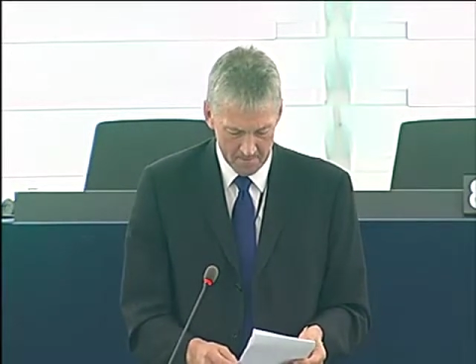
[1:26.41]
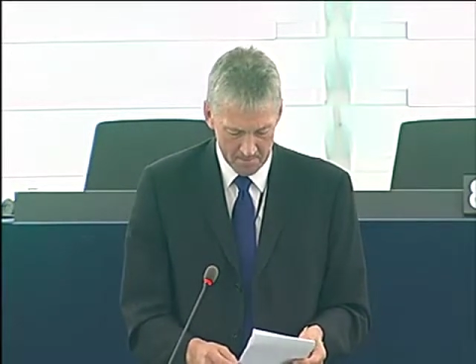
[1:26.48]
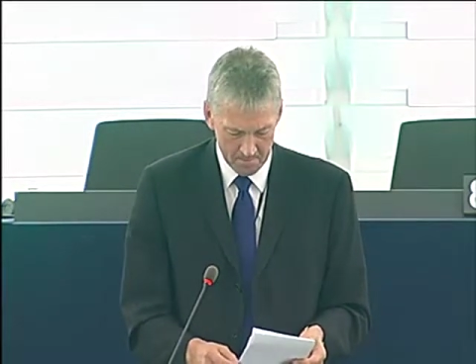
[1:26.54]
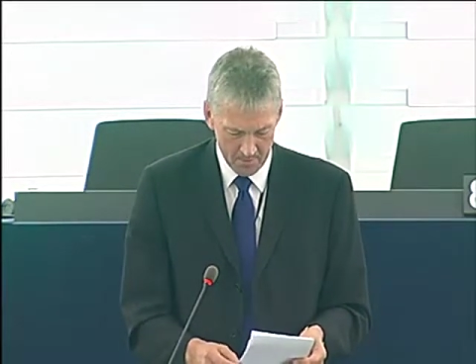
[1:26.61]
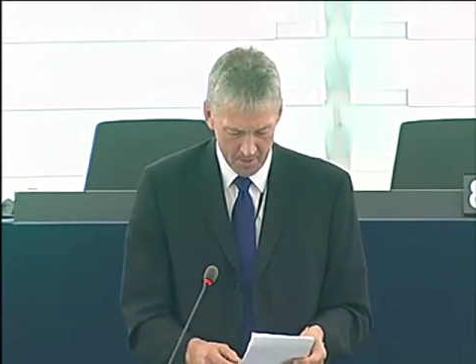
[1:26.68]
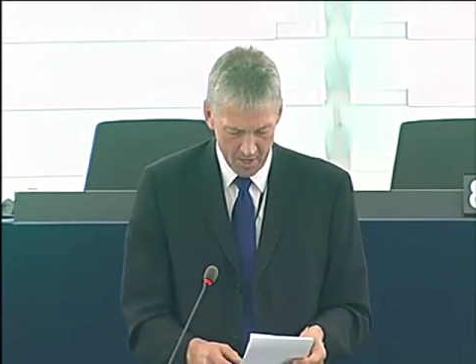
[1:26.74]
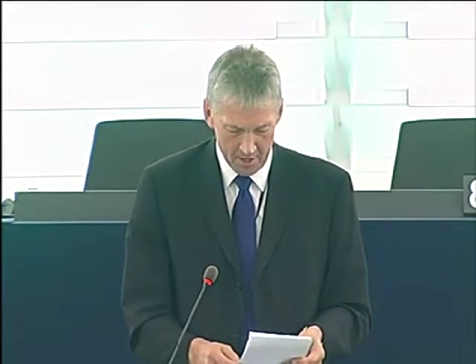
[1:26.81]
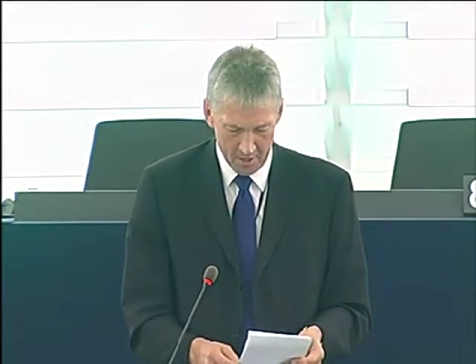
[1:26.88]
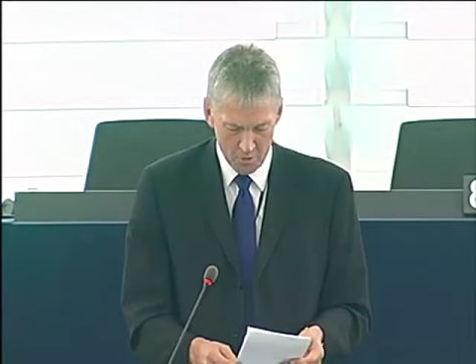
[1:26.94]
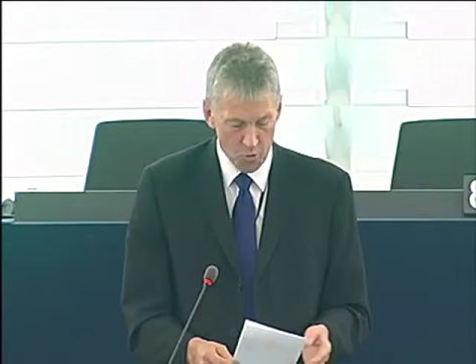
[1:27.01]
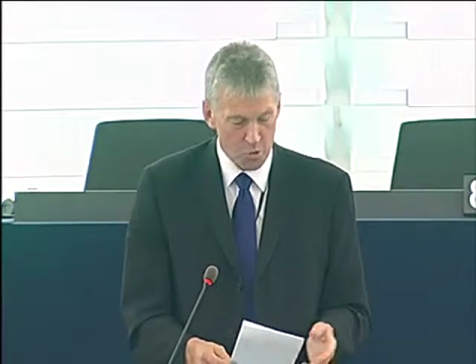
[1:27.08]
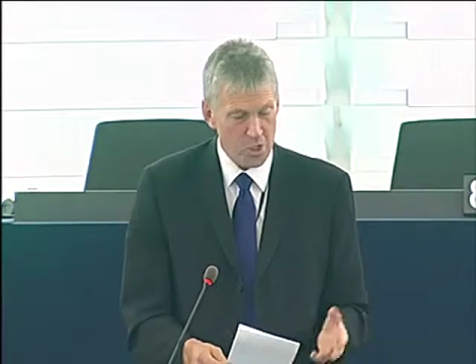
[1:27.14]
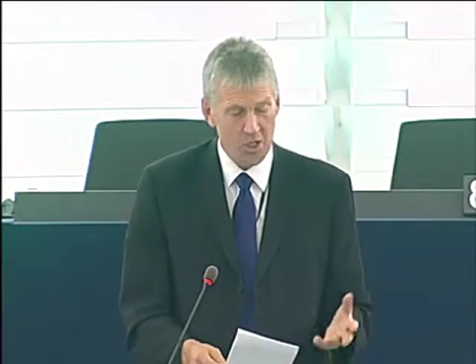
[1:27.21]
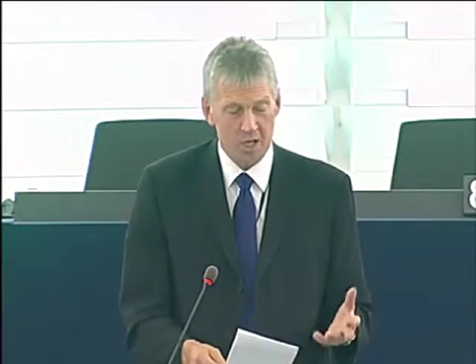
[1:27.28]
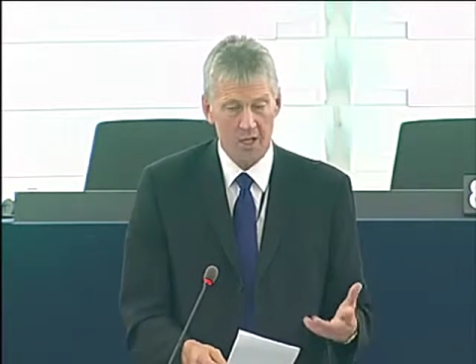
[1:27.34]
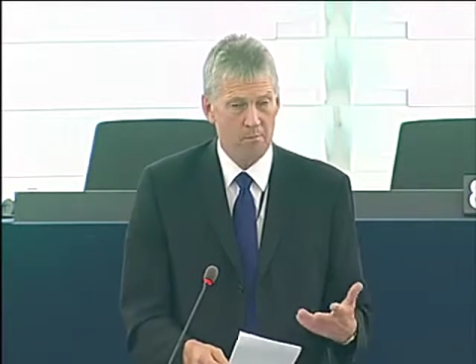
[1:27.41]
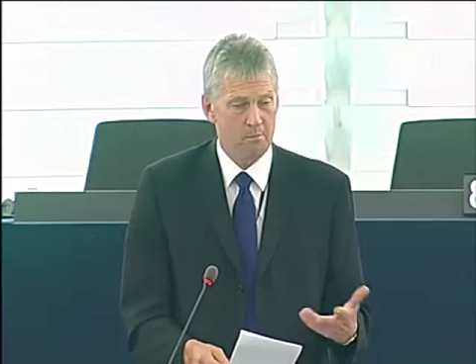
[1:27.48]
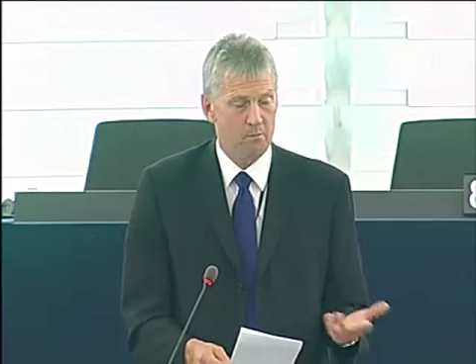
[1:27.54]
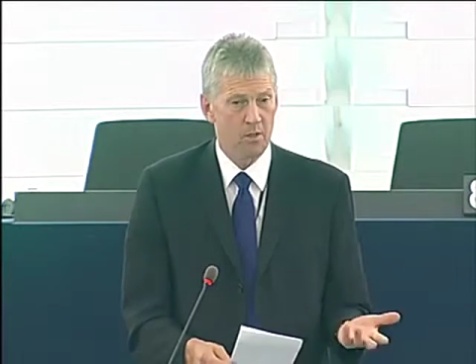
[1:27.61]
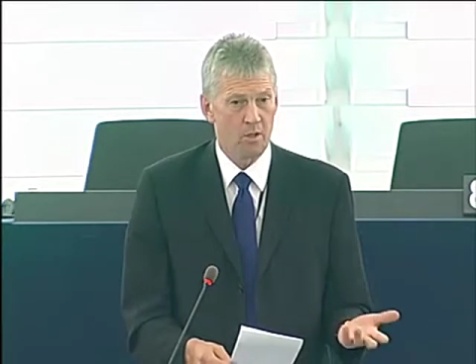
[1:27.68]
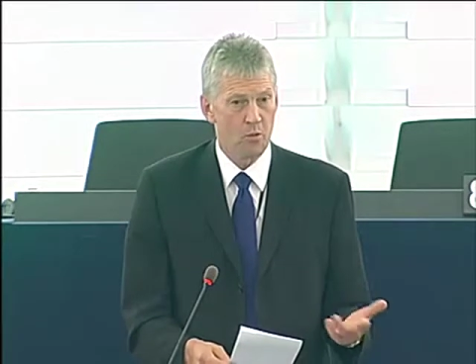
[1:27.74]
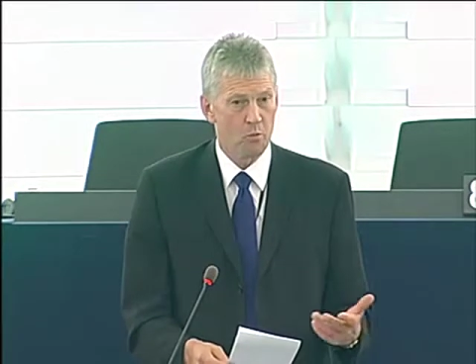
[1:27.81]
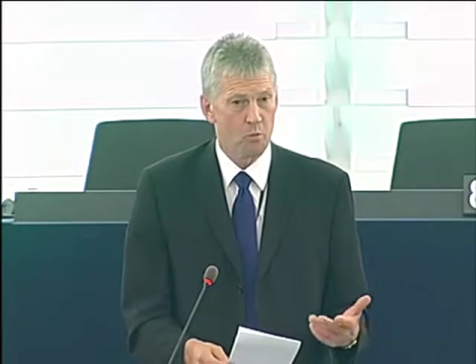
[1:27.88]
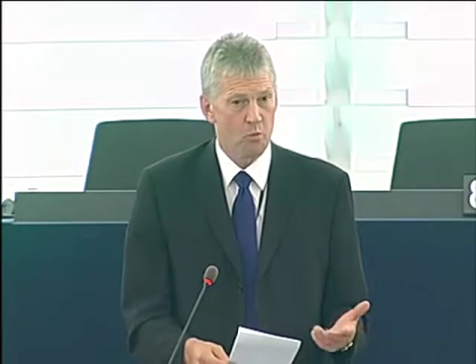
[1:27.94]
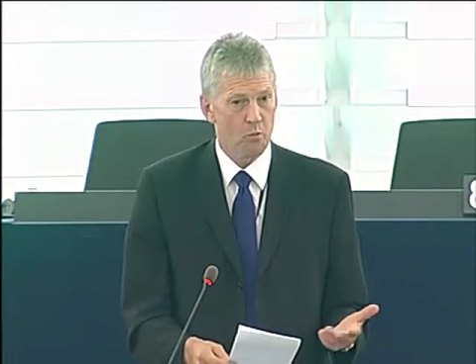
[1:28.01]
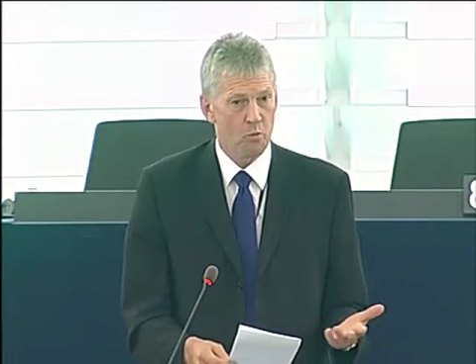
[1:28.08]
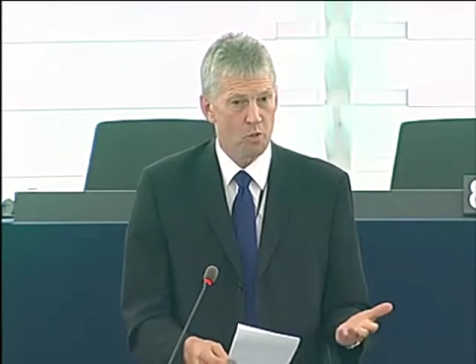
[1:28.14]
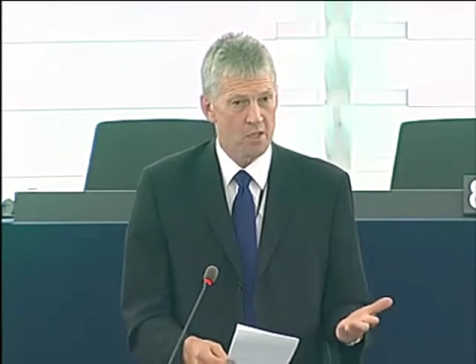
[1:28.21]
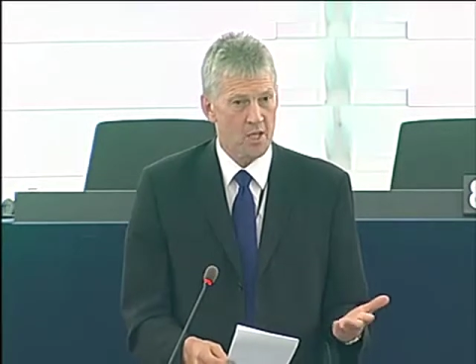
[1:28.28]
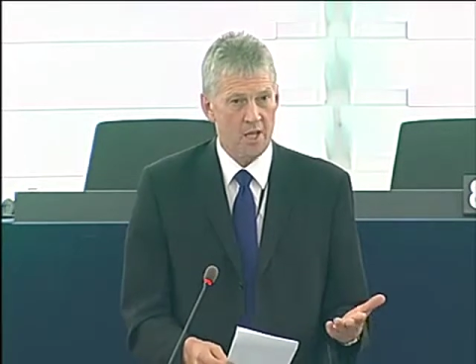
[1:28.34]
And at no time was
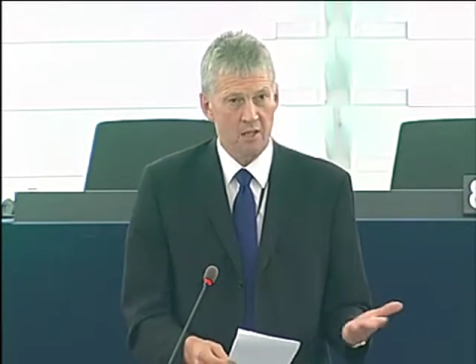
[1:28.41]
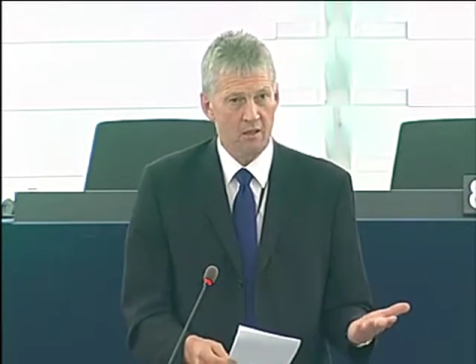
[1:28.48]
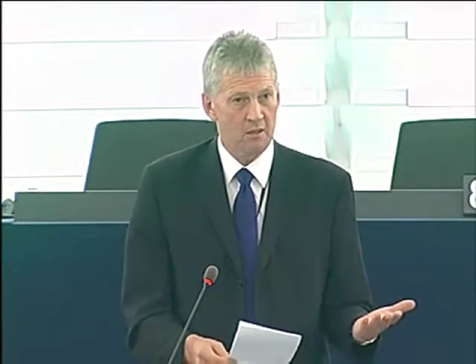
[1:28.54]
any legal